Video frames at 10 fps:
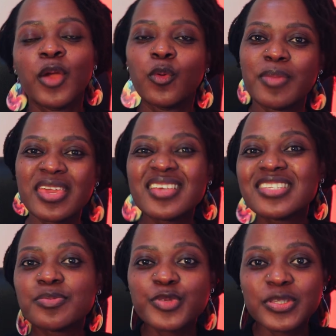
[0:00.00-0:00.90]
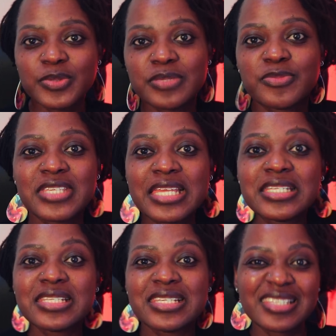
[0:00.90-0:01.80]
We're making simple
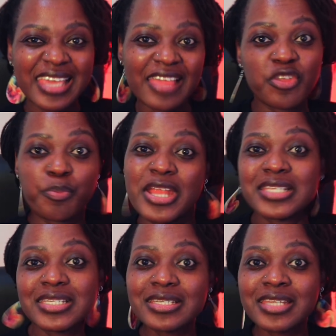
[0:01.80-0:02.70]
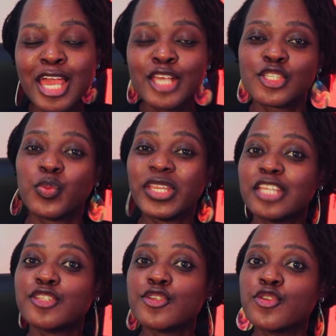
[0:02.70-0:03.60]
sentences in the present, so we
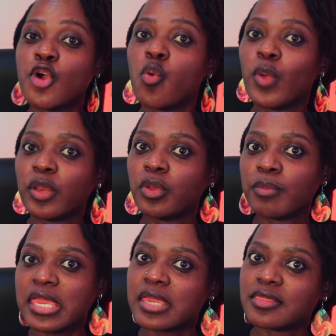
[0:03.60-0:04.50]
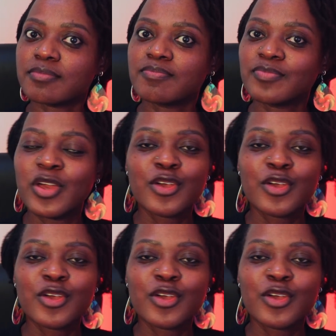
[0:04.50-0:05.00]
need to know when we're making them.